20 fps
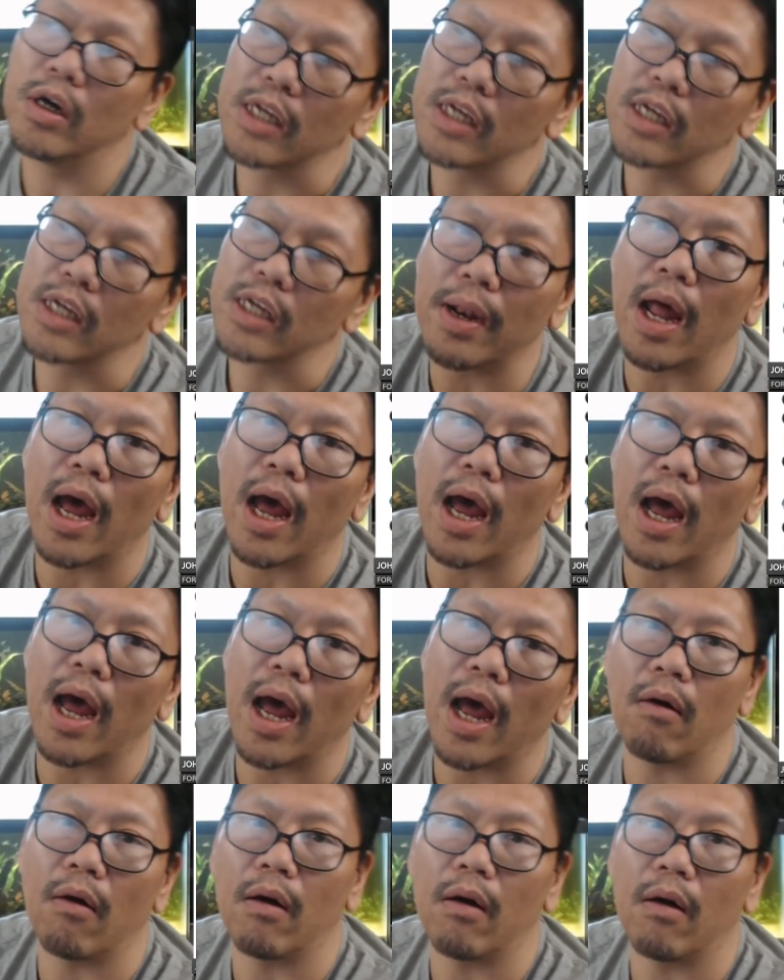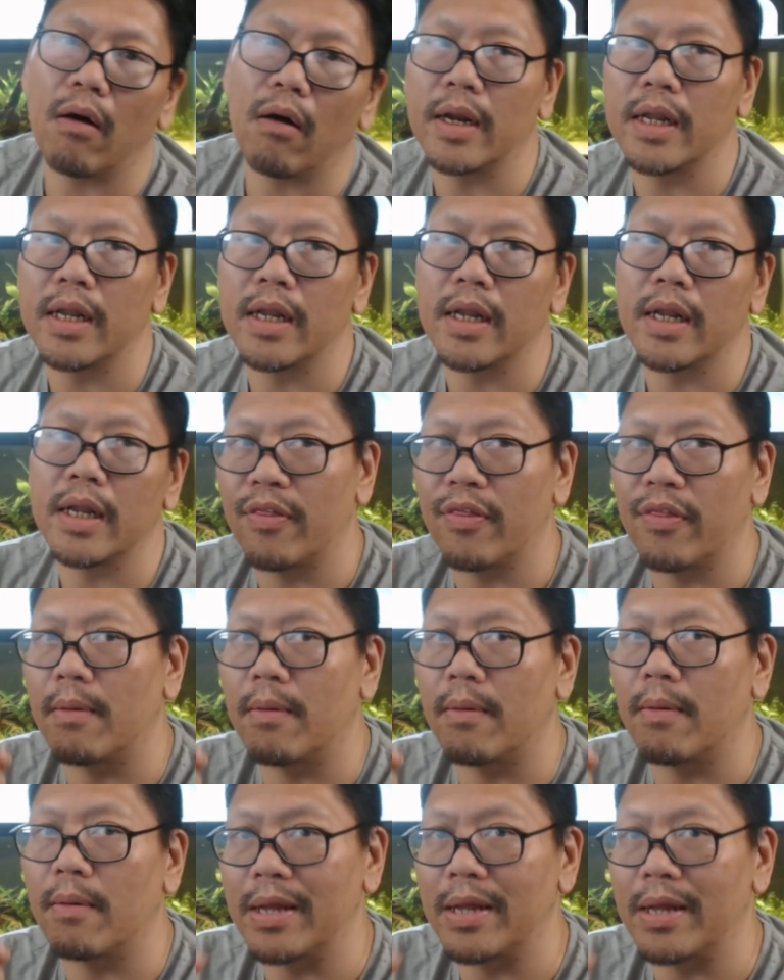keep an eye out on it. I think
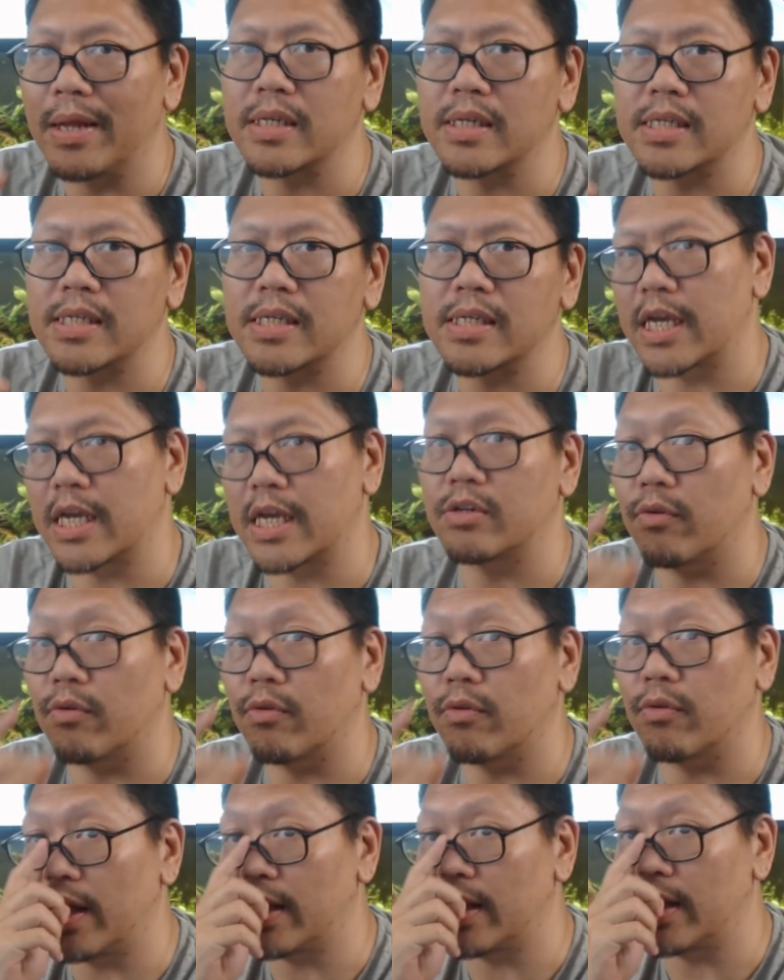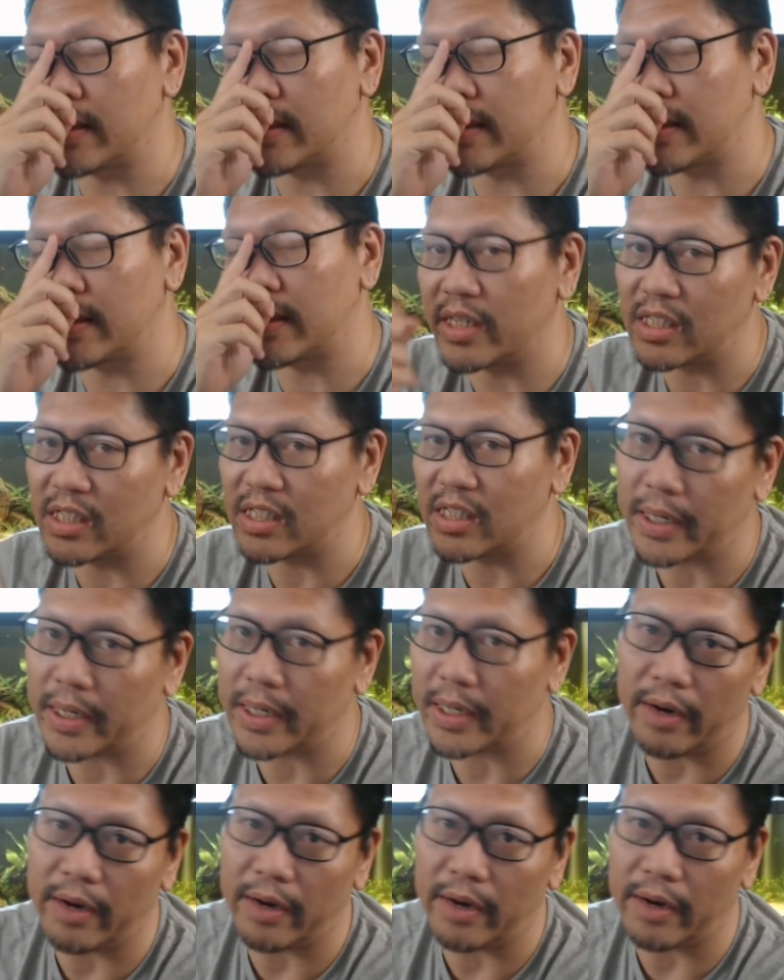I'll make this a scheduled thing so you can
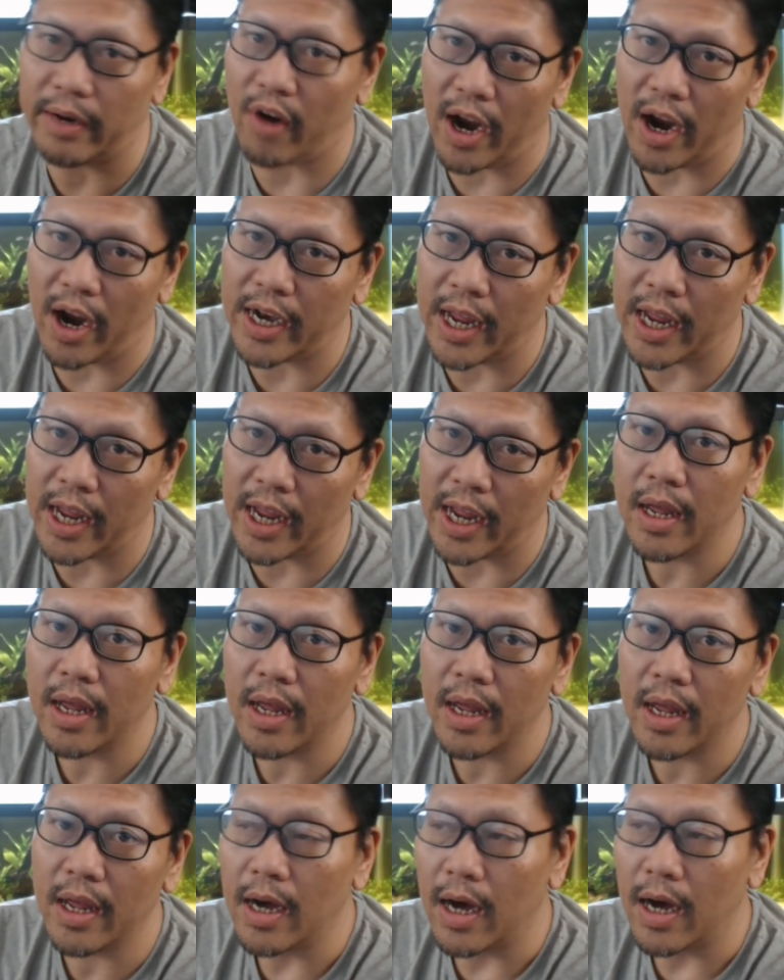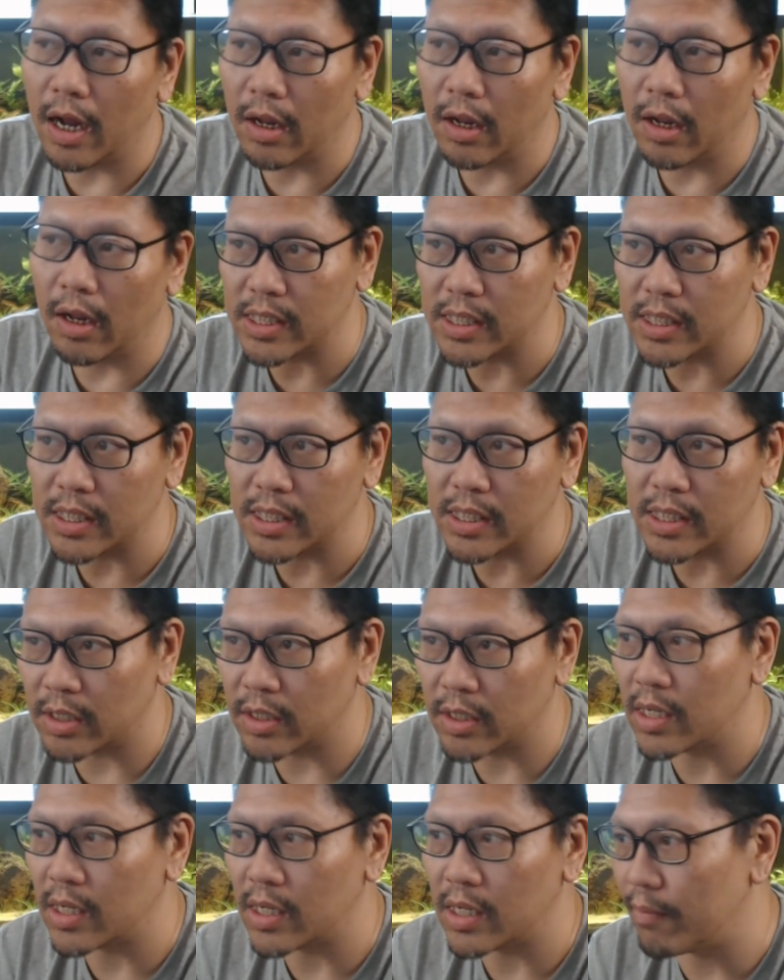expect it every Friday. Looks like it's a
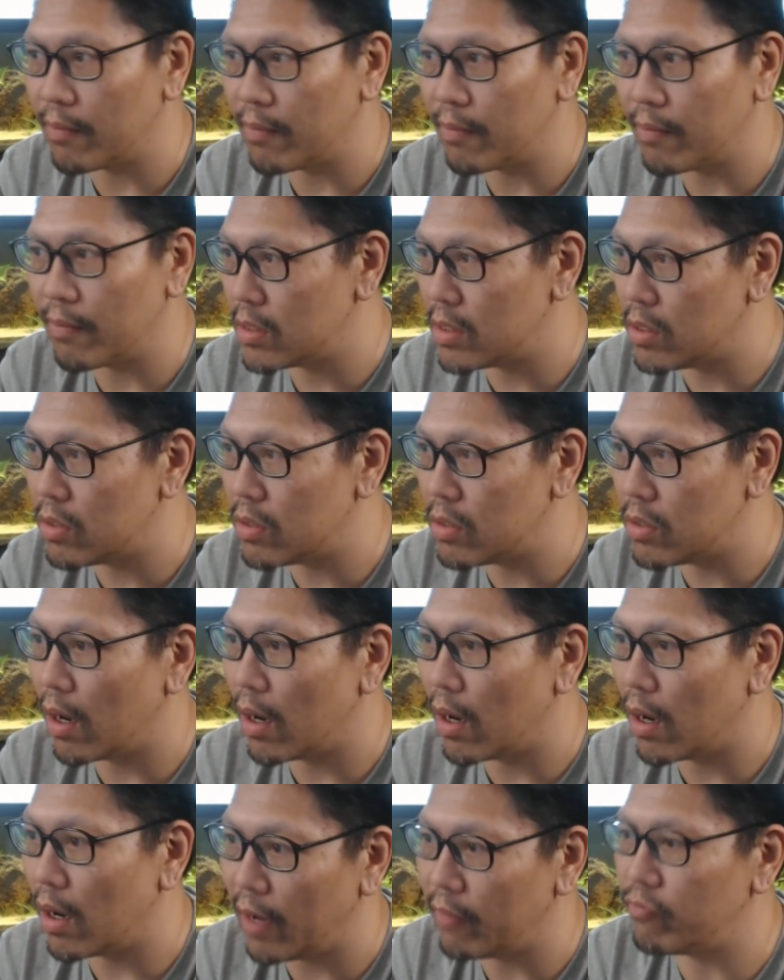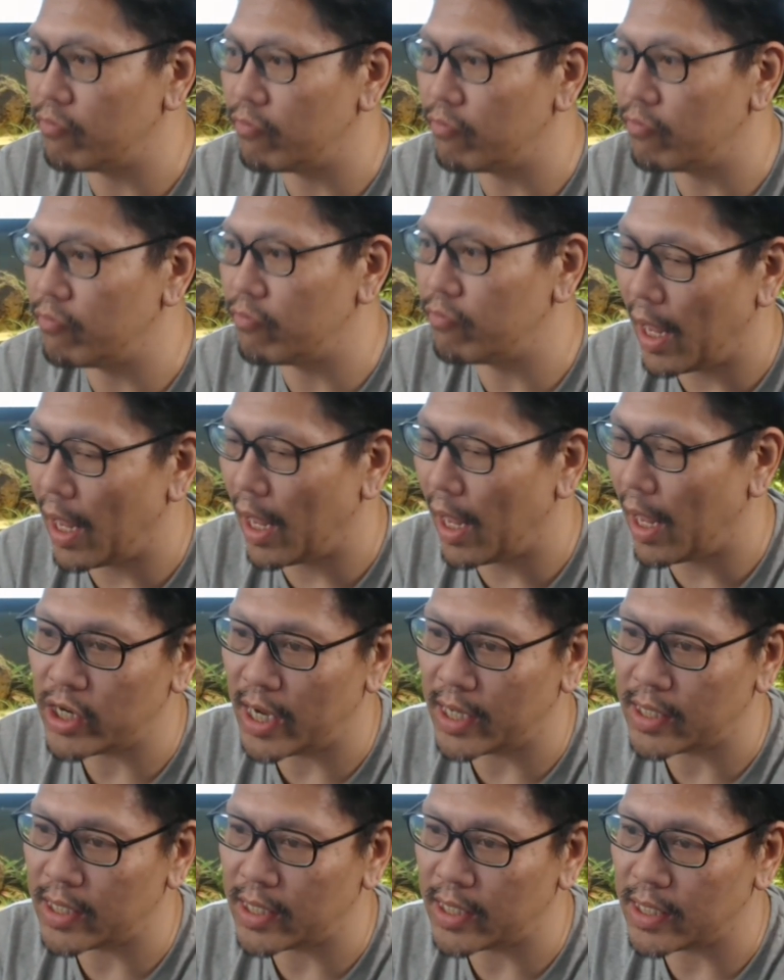good time to do my live
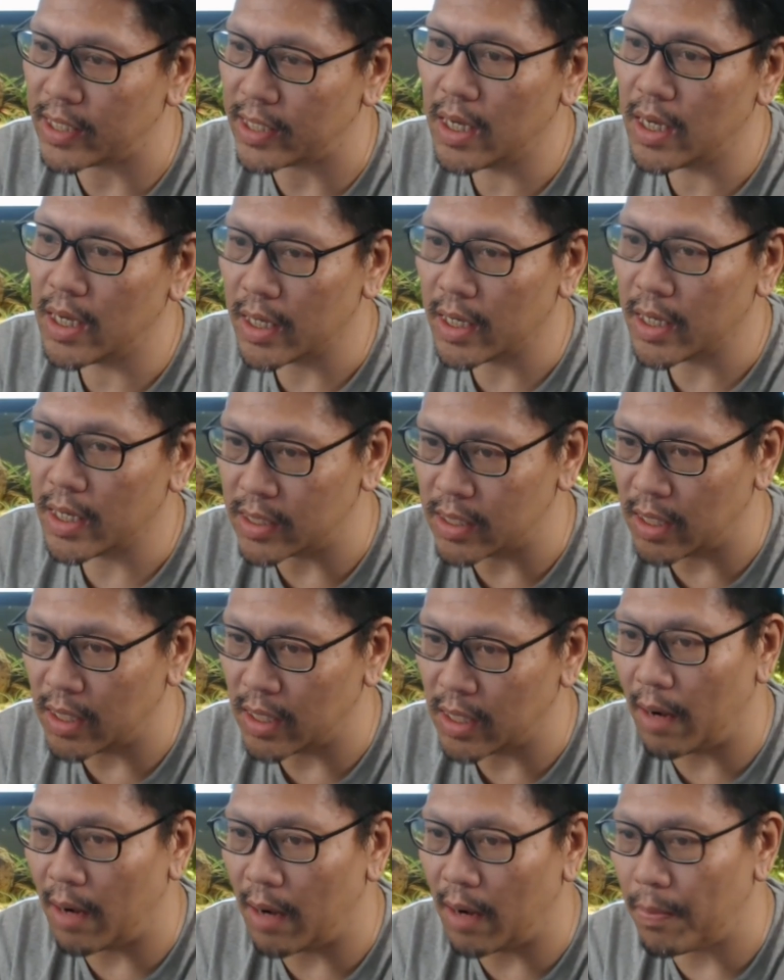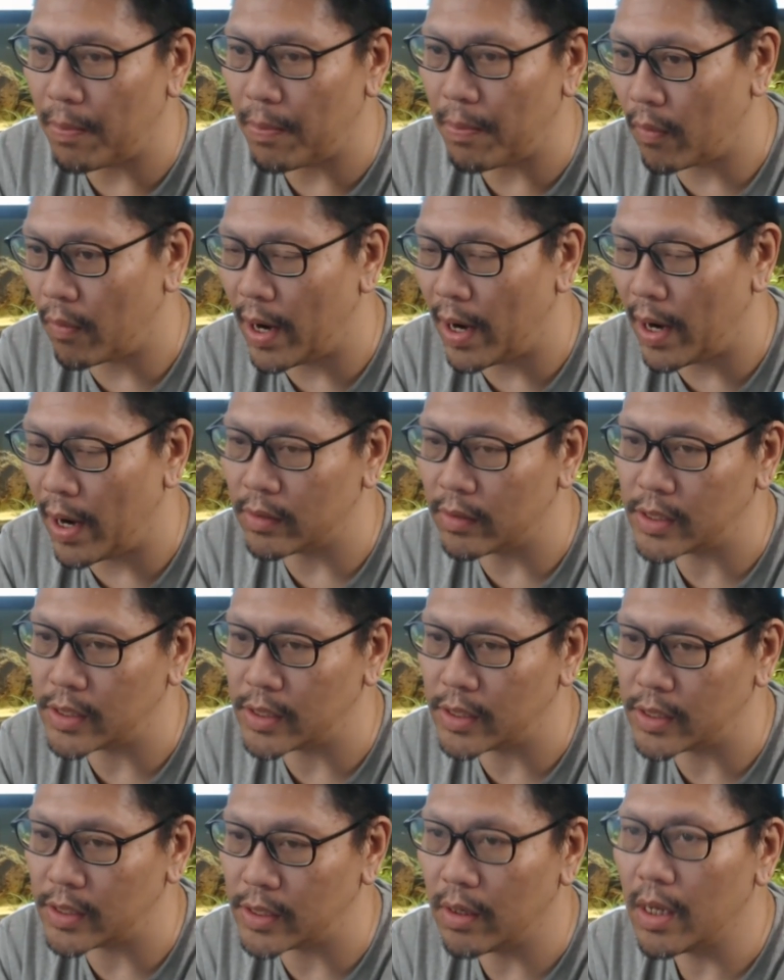chats because a lot of people are around.
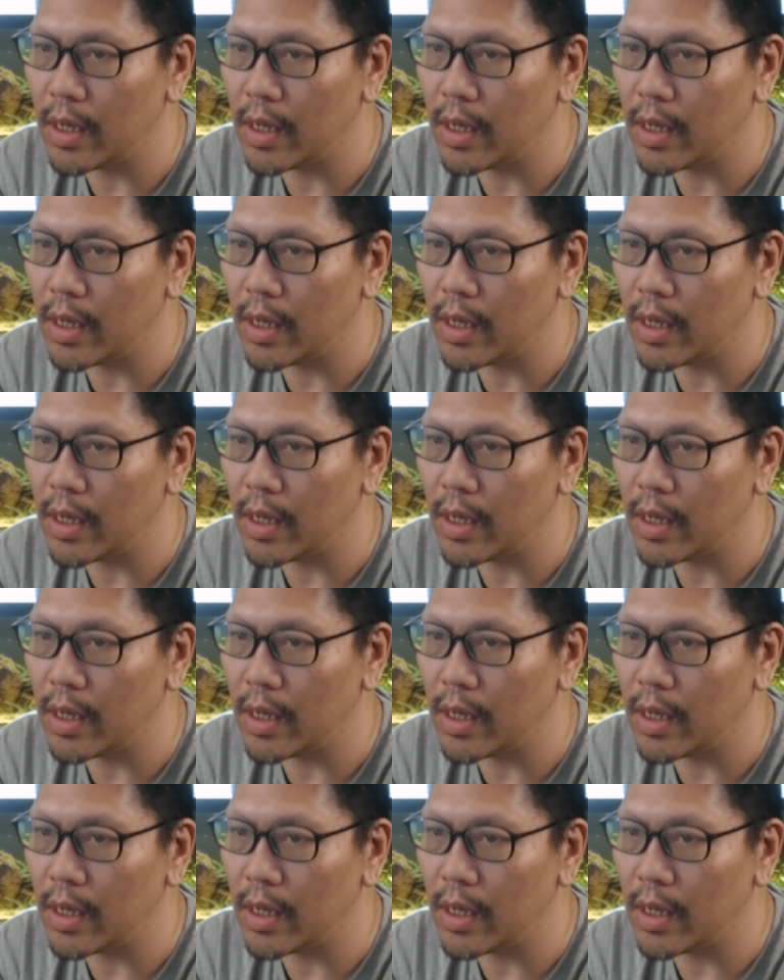So